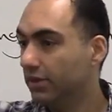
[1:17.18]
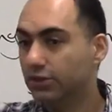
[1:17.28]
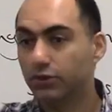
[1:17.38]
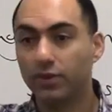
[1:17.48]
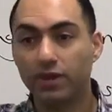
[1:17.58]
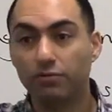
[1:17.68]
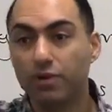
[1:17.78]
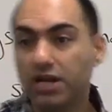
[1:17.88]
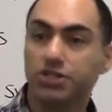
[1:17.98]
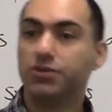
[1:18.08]
So they
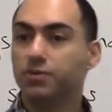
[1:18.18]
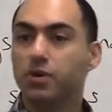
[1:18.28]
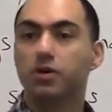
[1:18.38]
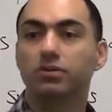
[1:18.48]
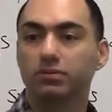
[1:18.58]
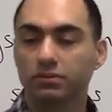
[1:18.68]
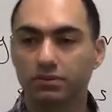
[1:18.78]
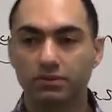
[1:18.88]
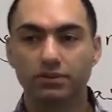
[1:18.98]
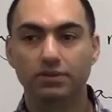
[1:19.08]
rush through
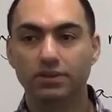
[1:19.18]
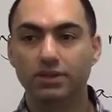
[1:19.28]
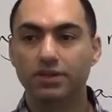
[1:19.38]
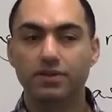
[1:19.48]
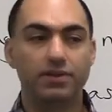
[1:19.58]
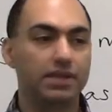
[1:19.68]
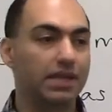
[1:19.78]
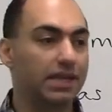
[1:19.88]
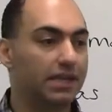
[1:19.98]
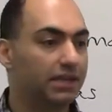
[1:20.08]

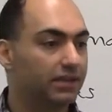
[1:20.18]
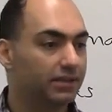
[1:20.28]
the,